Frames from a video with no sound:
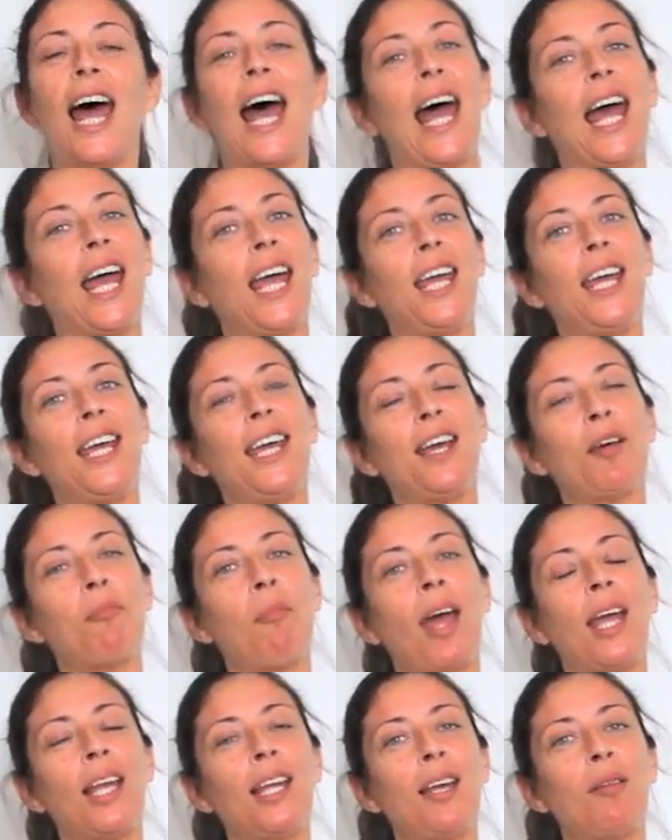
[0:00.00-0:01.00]
Hi,
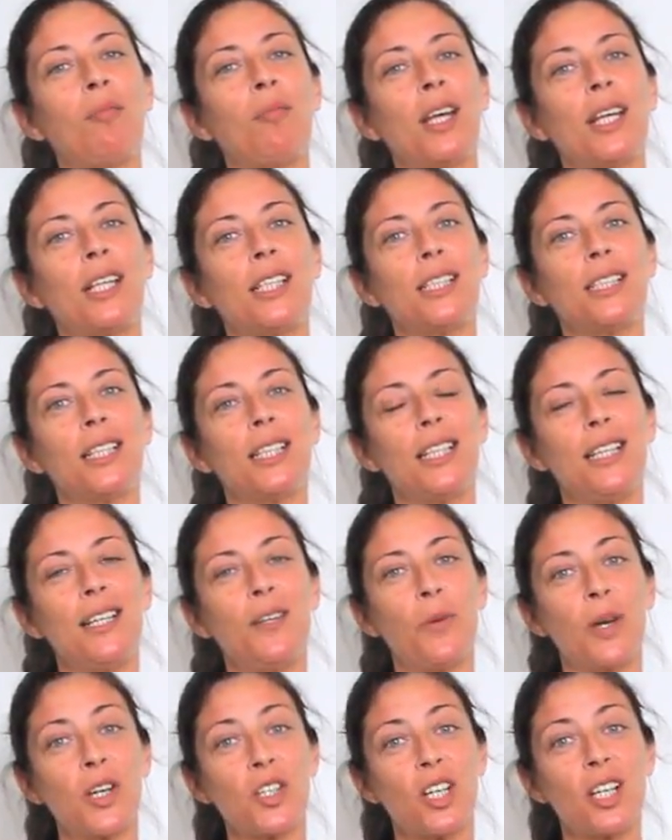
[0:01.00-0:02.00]
my name is Leigh
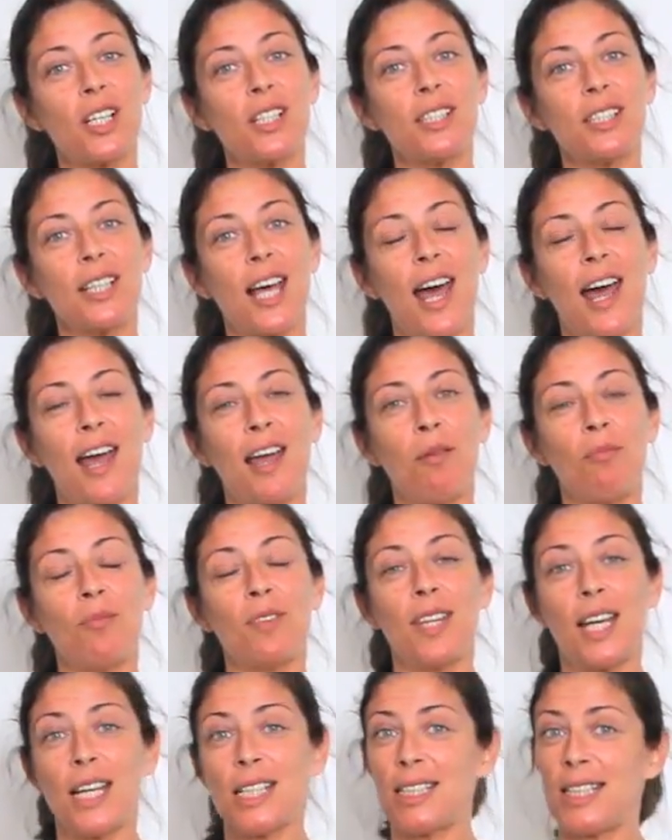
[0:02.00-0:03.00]
Wishart. I'm
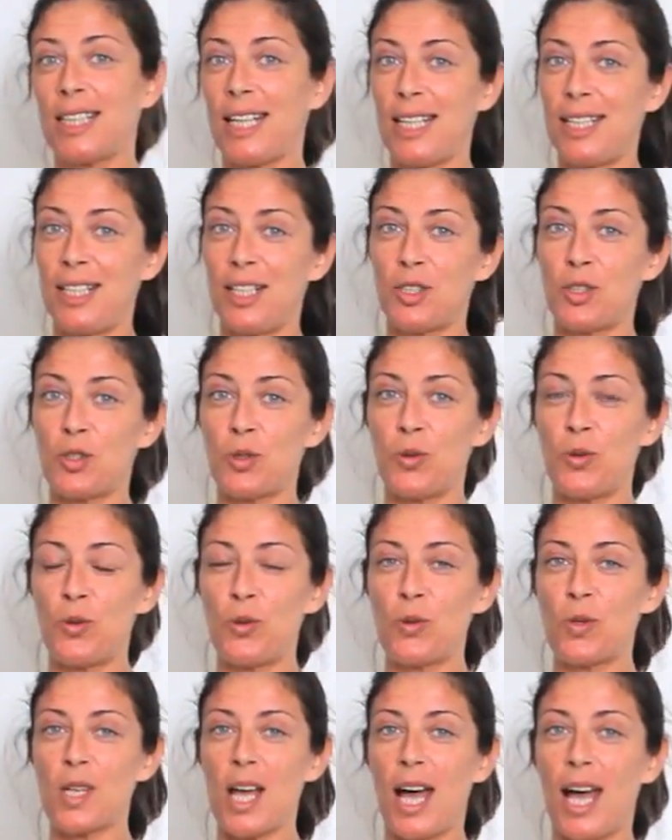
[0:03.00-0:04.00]
39 years
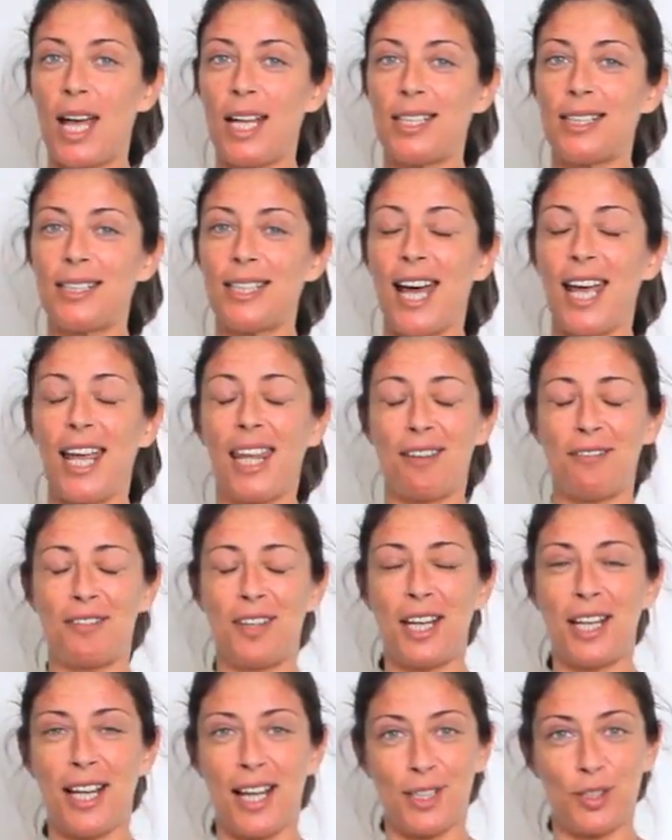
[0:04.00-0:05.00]
old and I live
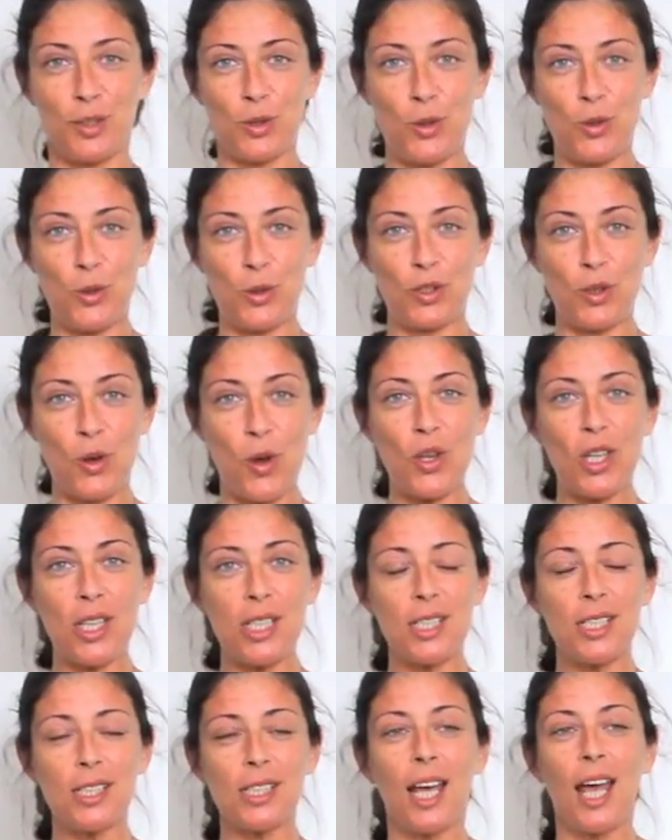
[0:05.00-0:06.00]
in Glasgow,
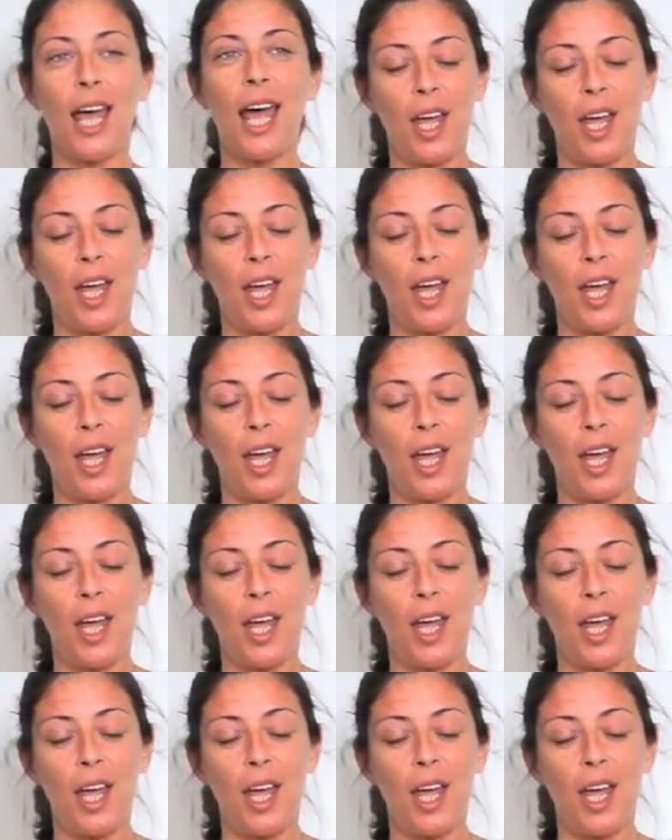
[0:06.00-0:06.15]
Scotland.